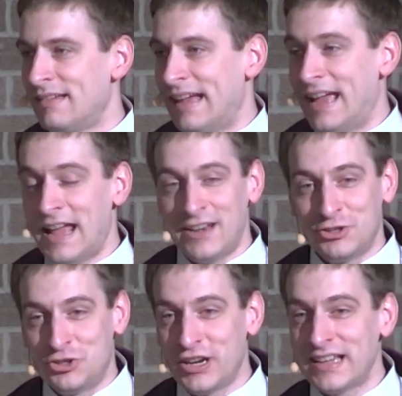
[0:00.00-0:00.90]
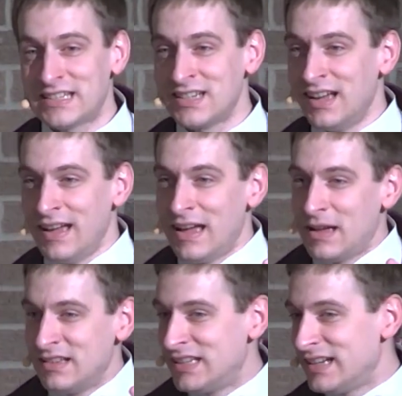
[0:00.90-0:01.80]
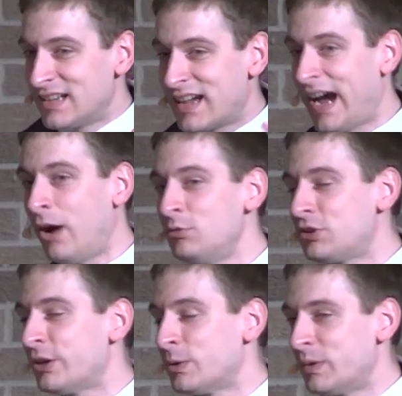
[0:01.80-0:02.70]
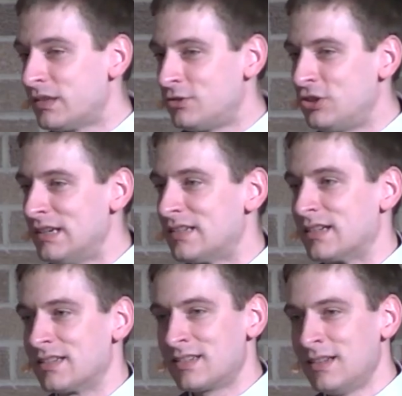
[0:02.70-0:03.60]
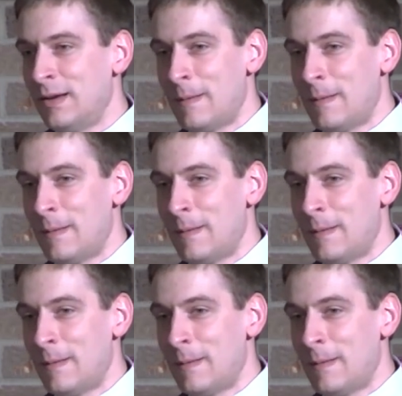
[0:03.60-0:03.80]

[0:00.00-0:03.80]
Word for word: And, and just the encounter with Jesus,